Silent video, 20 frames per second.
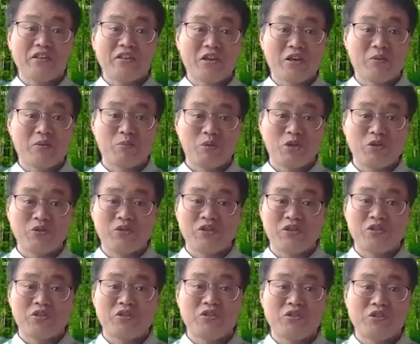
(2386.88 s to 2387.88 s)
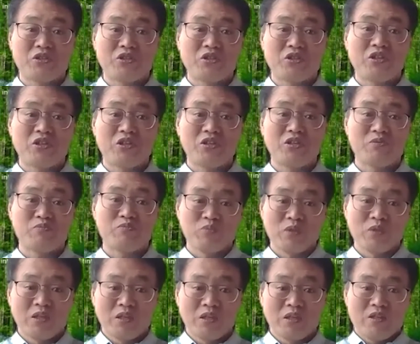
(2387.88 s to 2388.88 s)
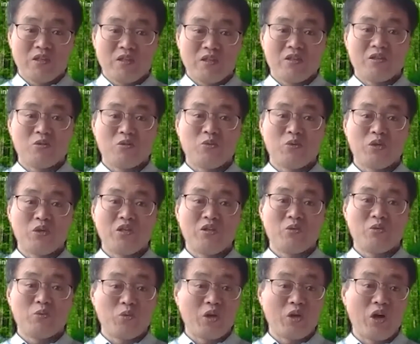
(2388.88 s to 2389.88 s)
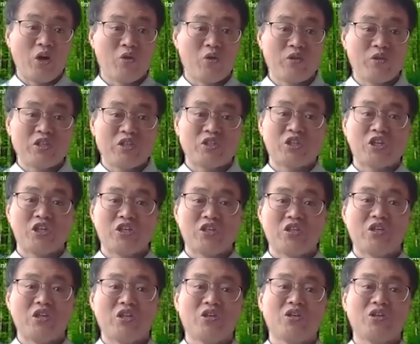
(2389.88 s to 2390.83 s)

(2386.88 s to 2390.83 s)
10 computers. We always can